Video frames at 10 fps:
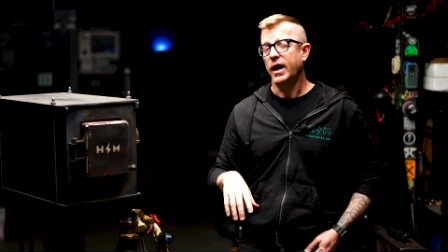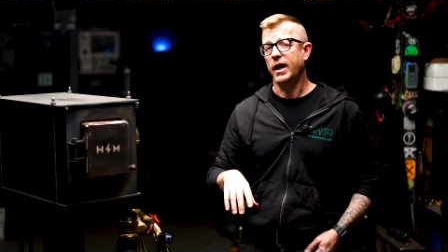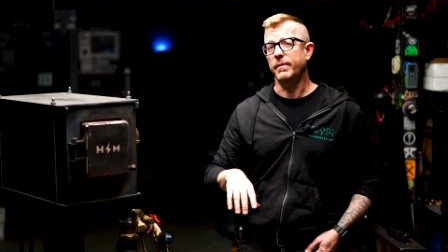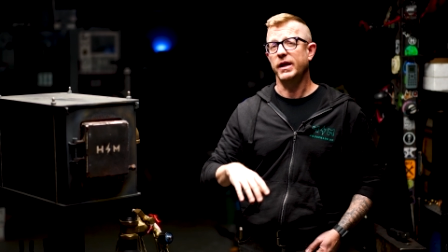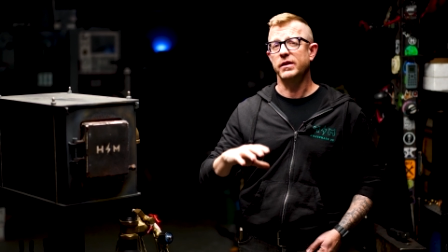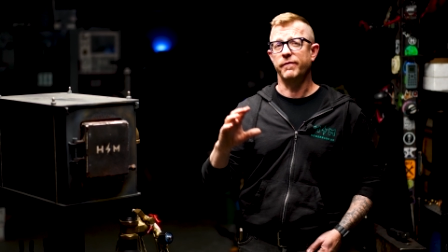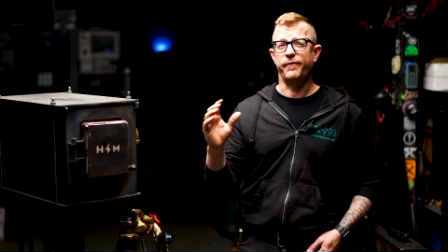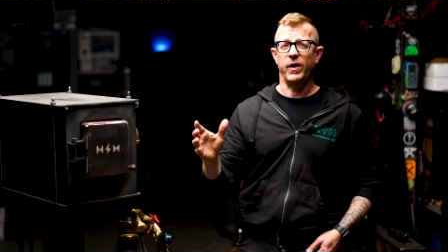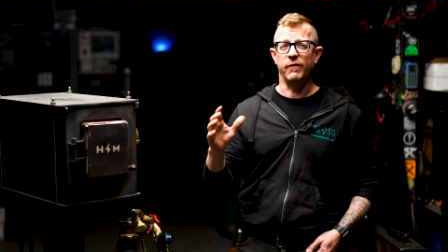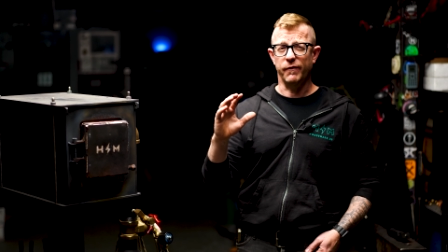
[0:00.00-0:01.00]
Um, in the
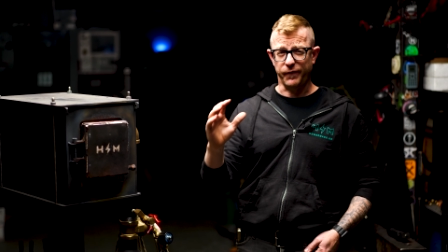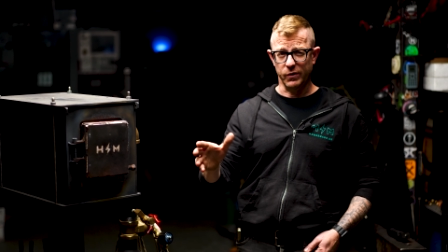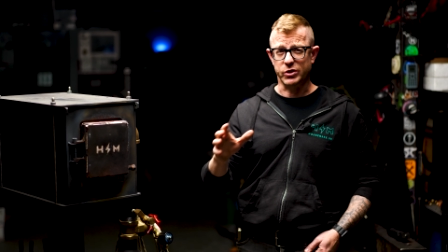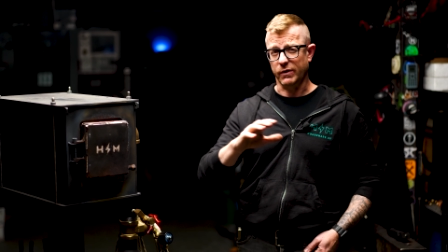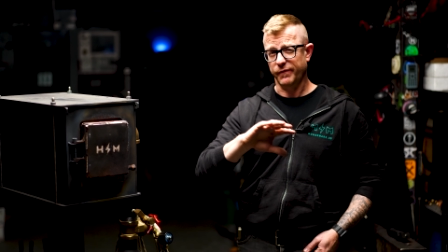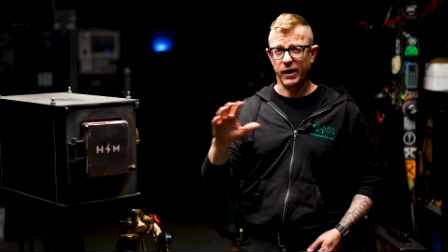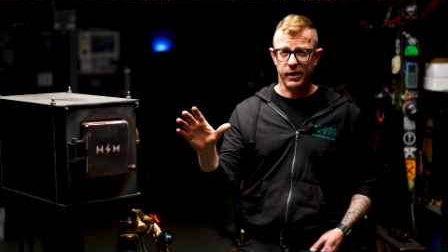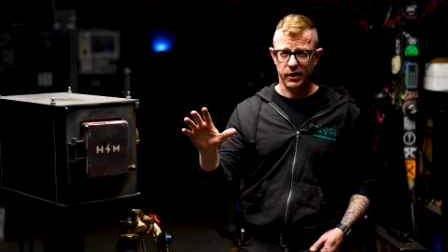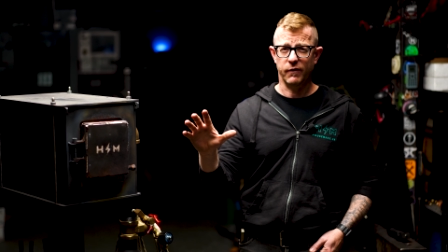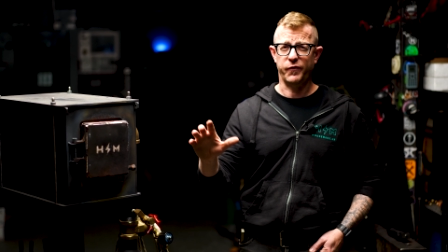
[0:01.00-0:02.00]
in the future,
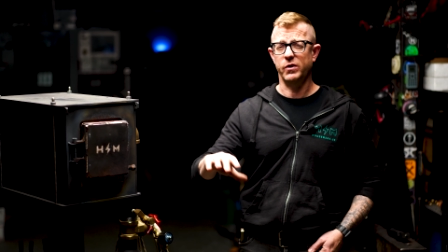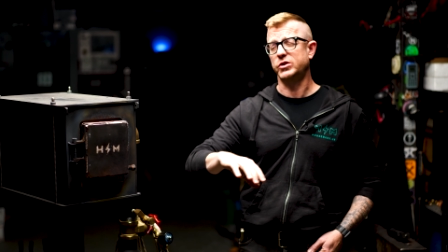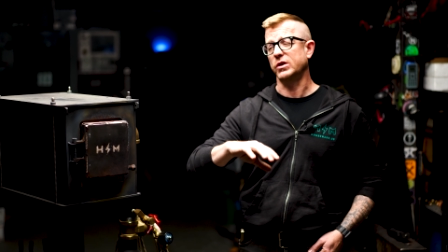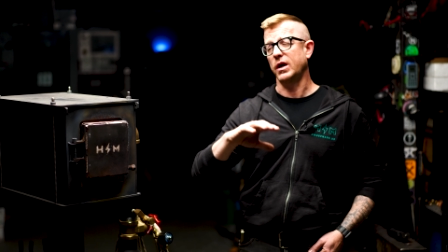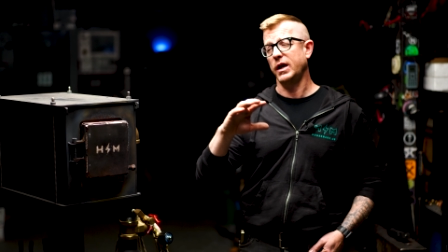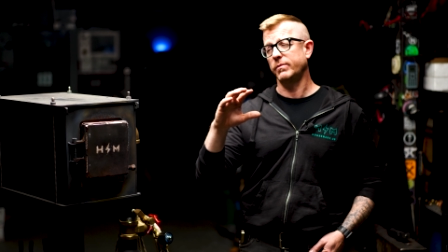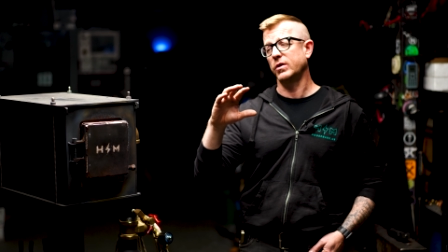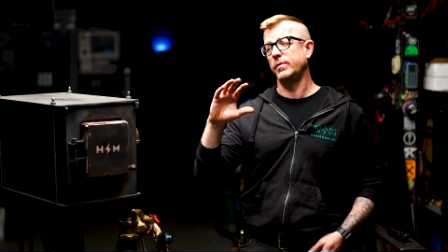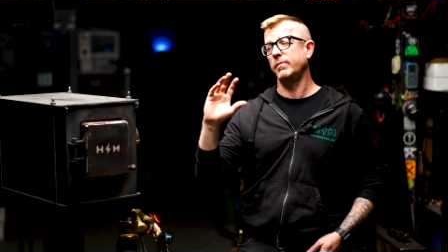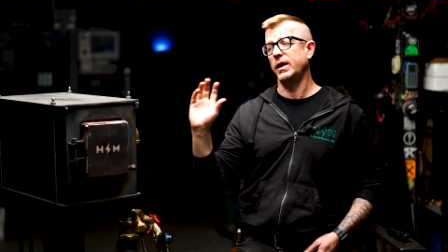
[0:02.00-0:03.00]
very near future, I'm
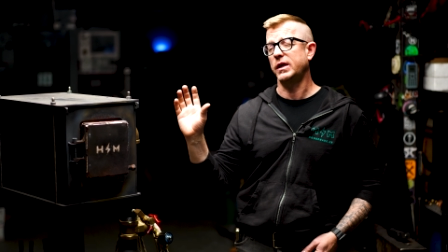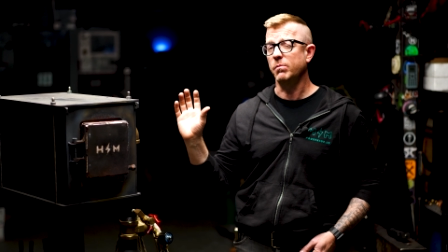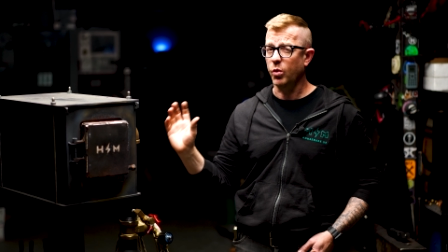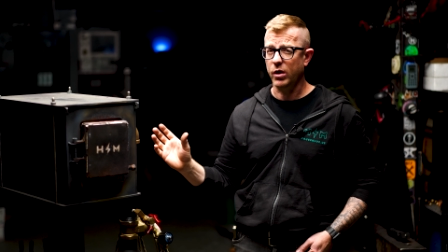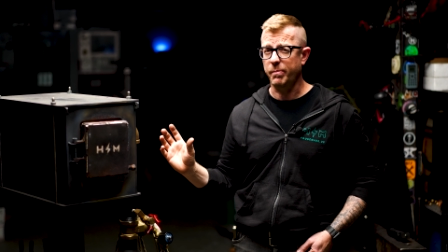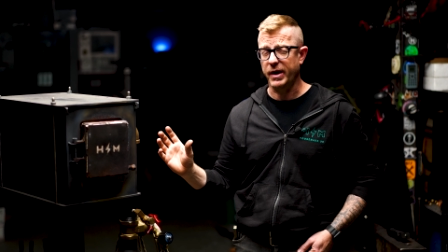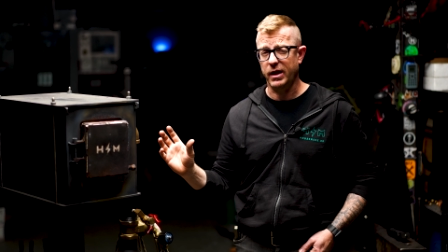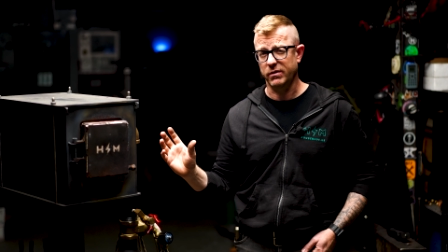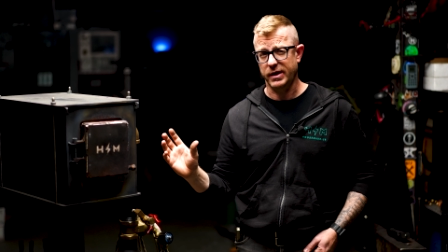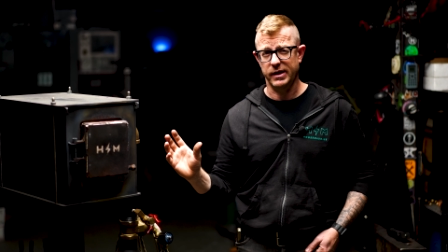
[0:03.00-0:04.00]
going to be making more
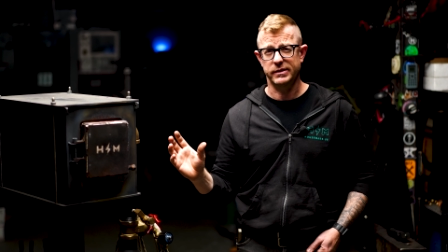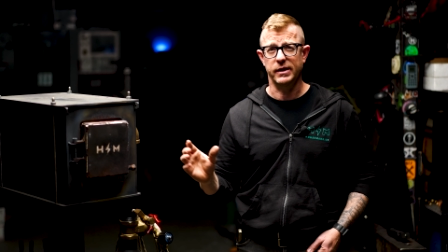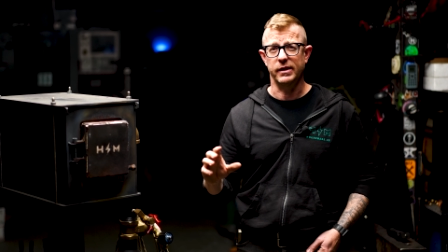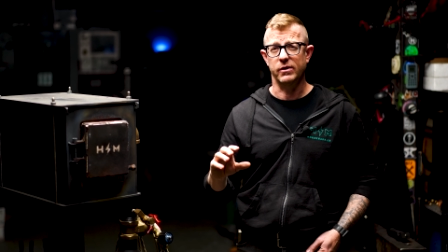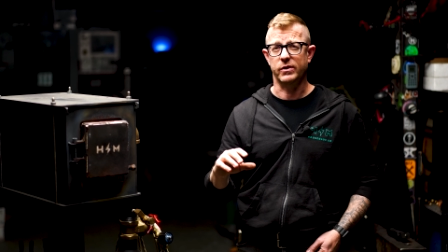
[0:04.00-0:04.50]
Apollo content.